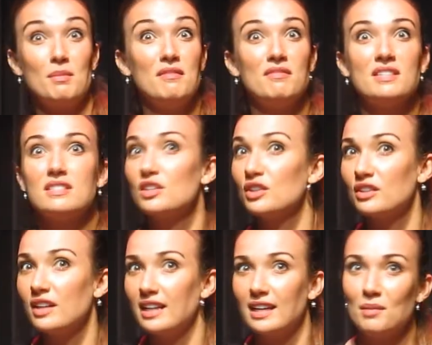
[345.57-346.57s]
And every time I visit her,
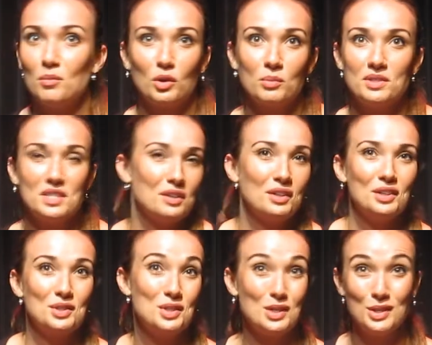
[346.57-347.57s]
I get more
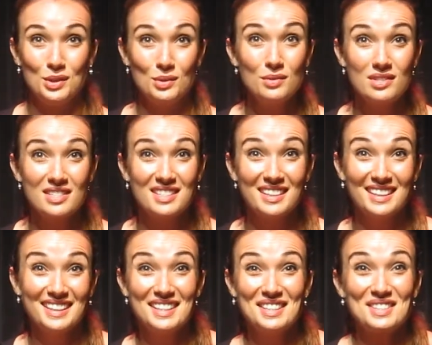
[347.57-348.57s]
material to use.
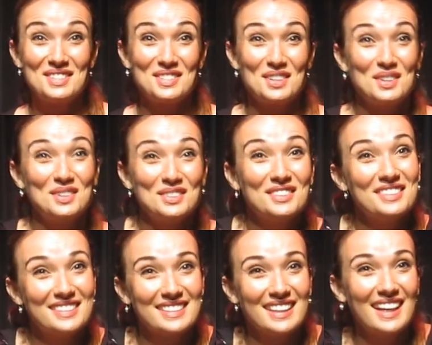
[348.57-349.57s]
So,
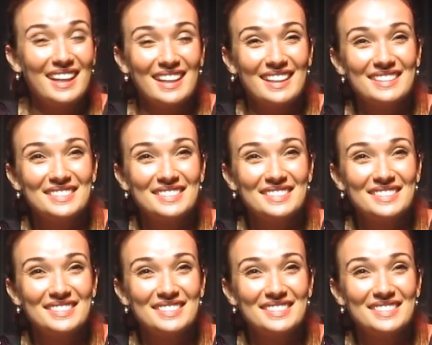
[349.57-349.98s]
yeah.